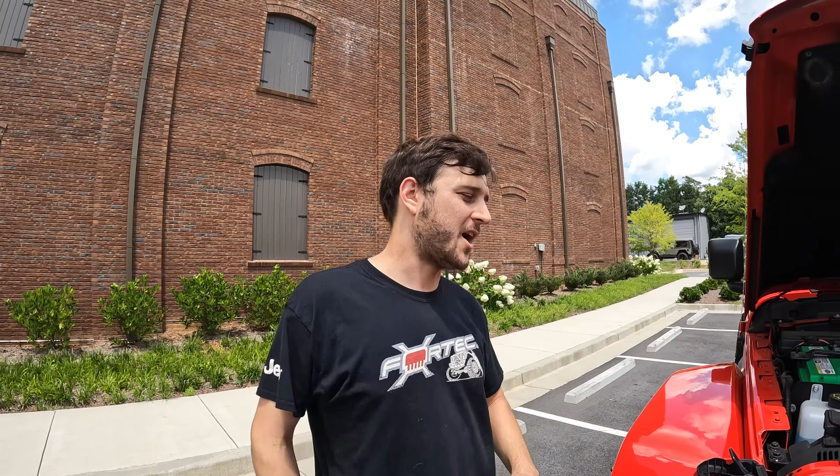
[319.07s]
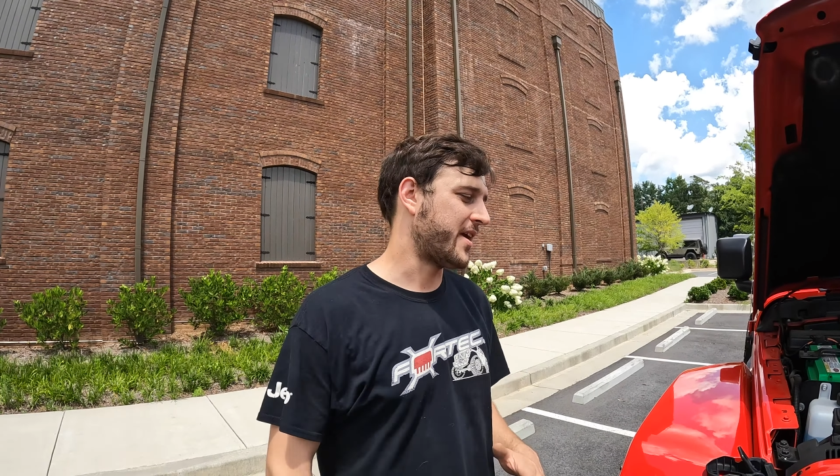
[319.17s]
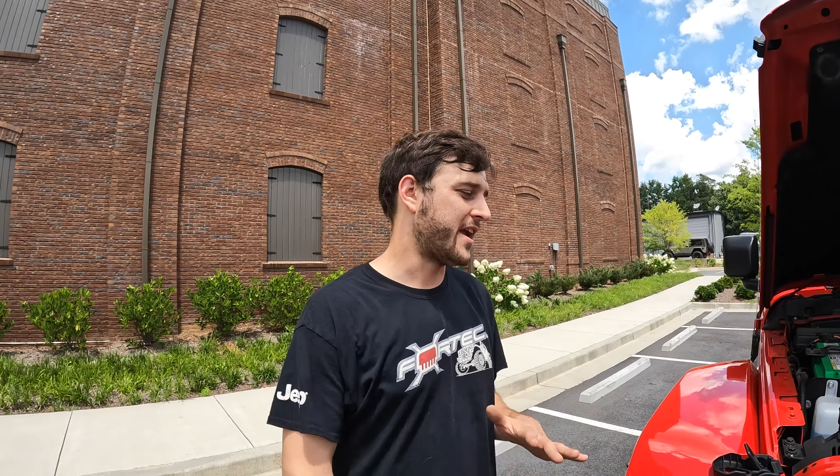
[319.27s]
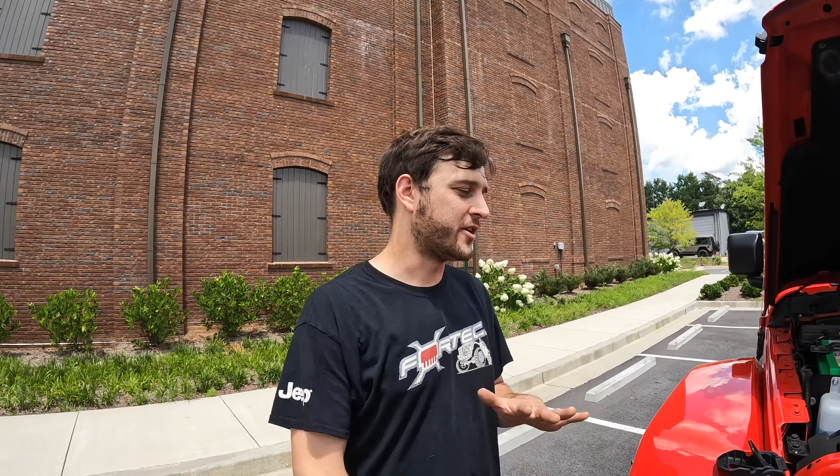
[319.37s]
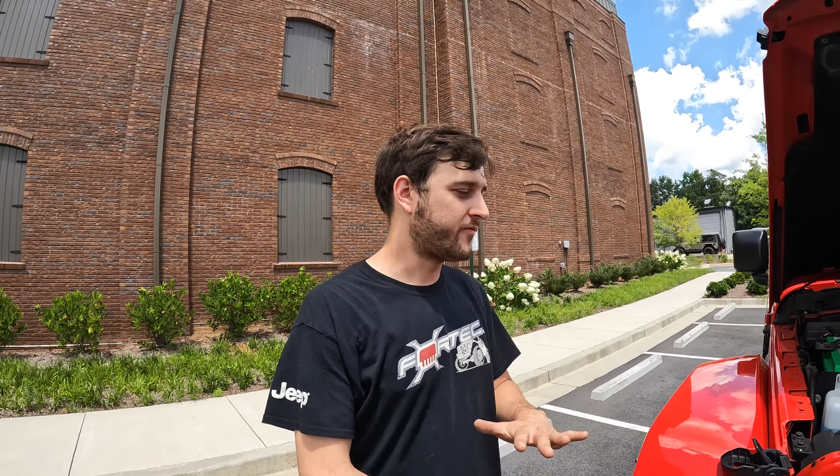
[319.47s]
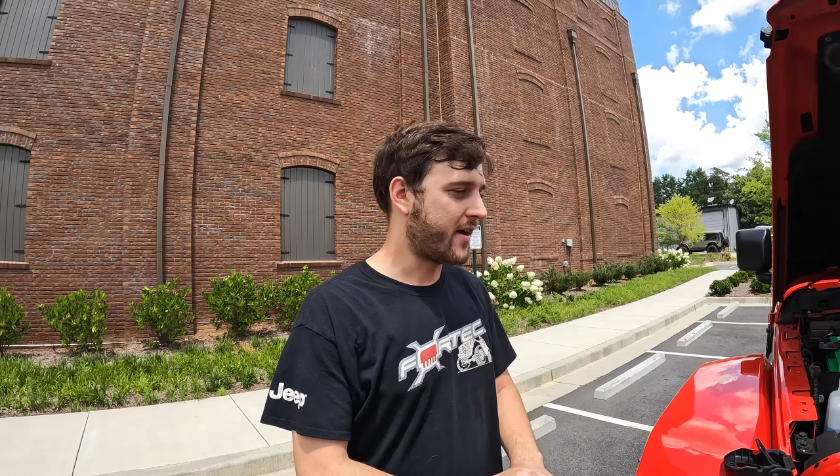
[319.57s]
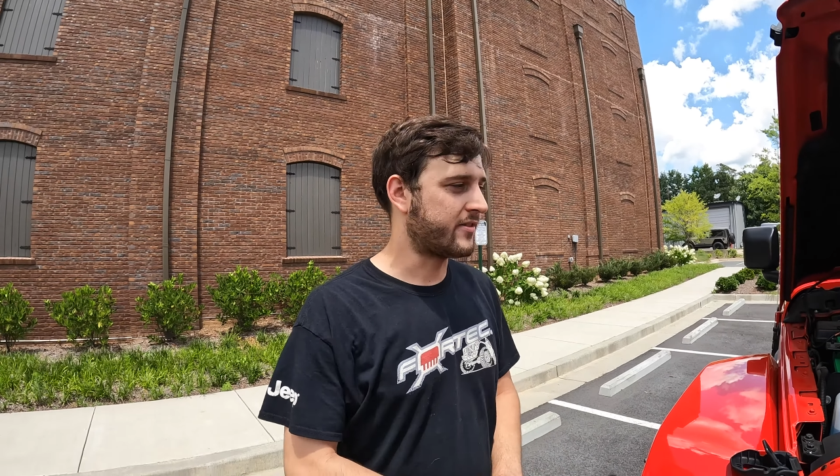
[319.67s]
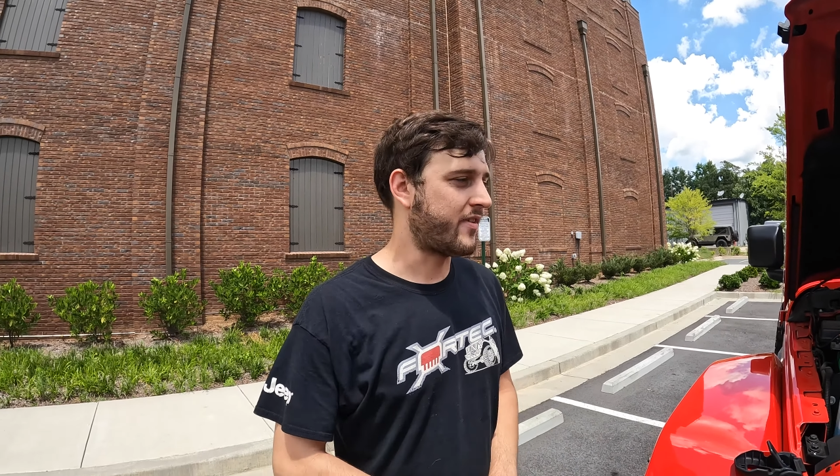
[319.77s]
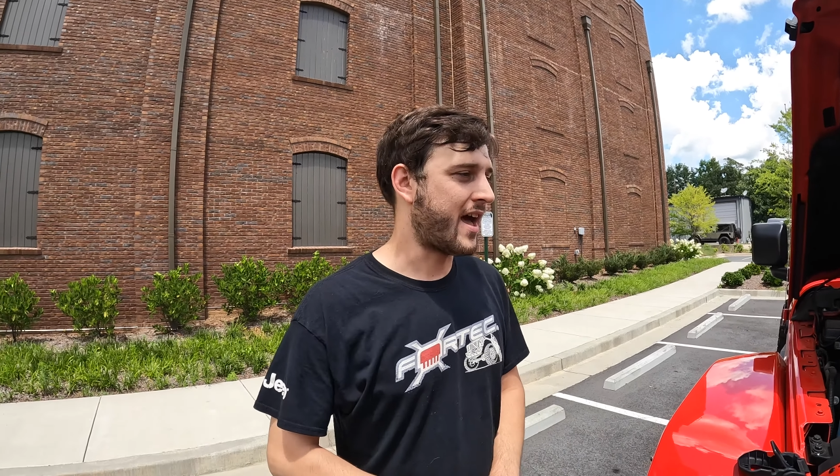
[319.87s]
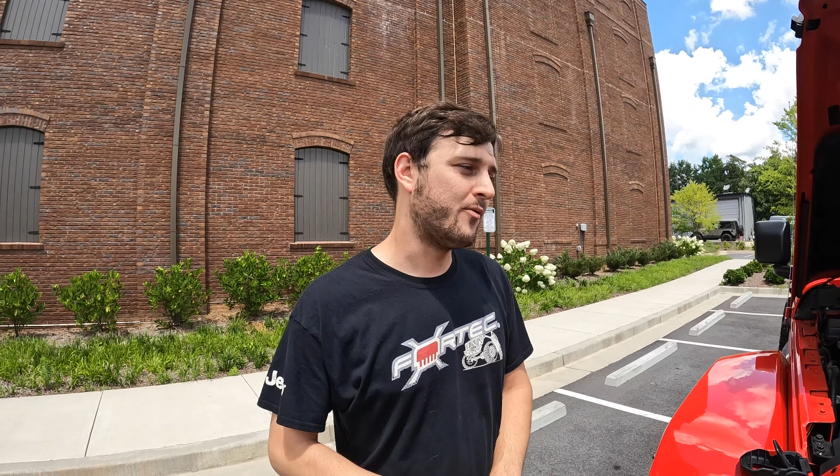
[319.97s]
they interface
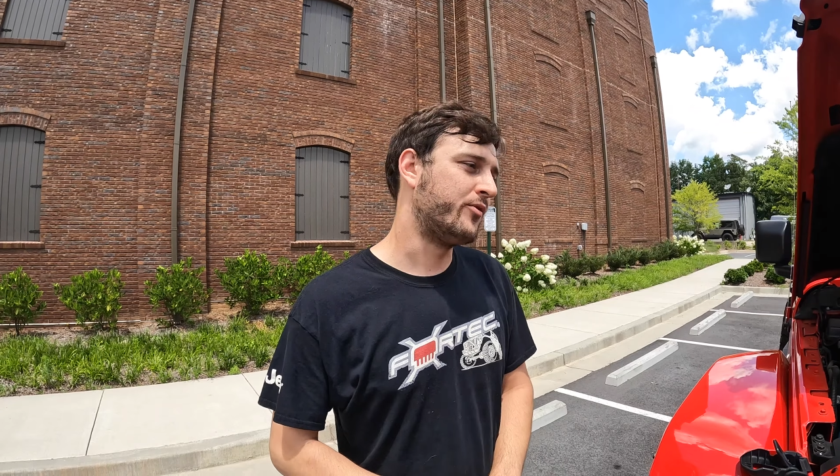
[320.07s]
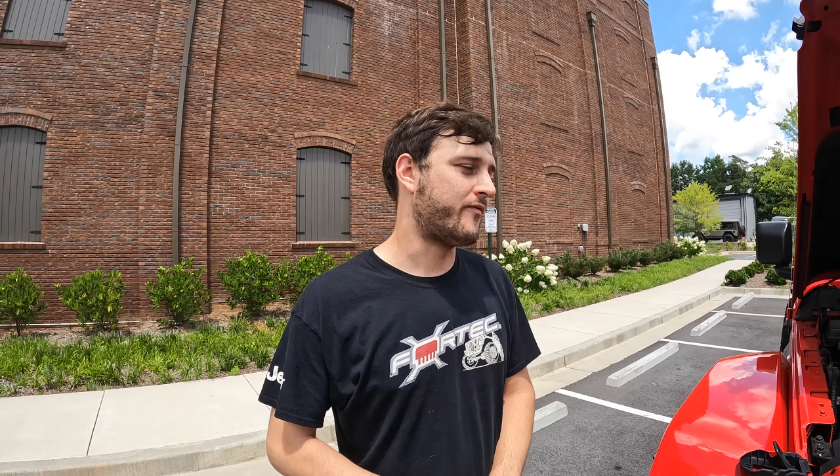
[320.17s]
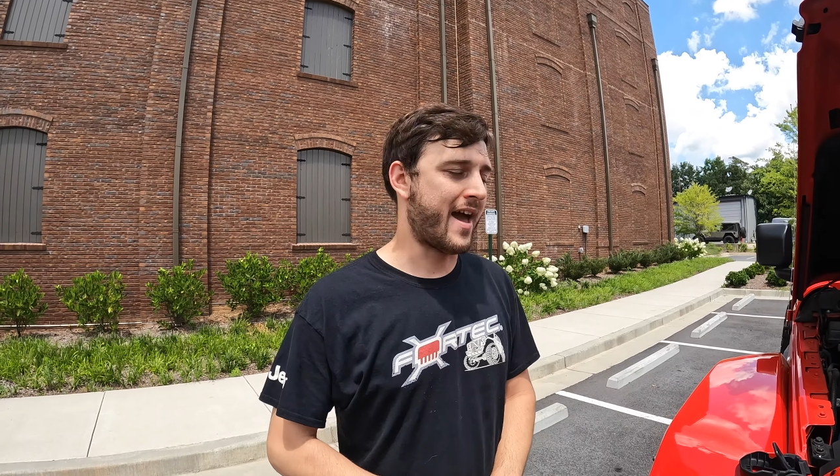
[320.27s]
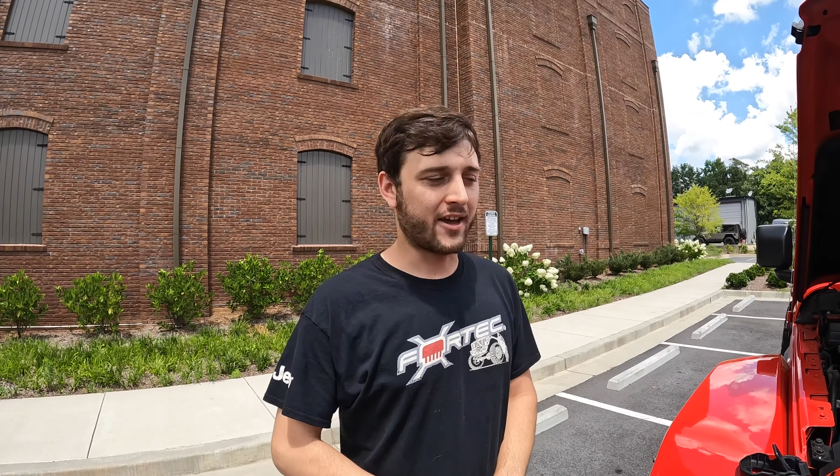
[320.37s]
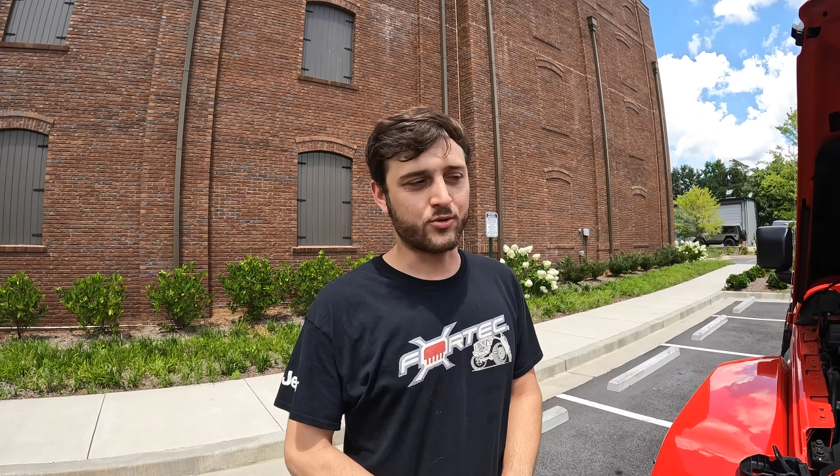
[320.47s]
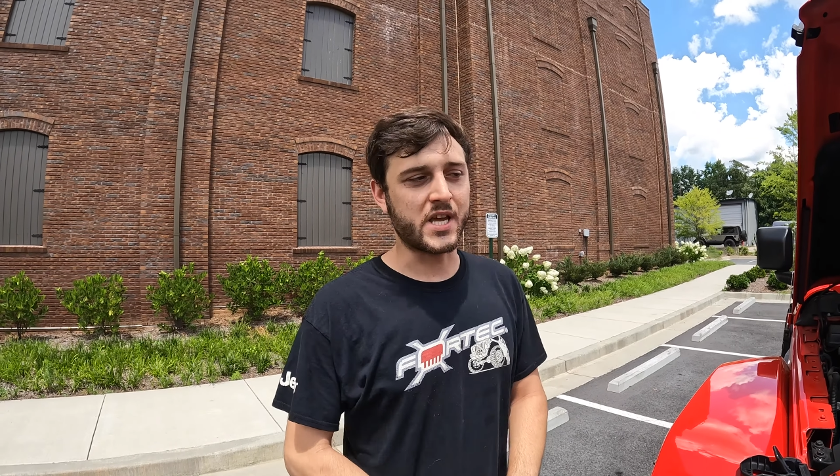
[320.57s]
that with the factory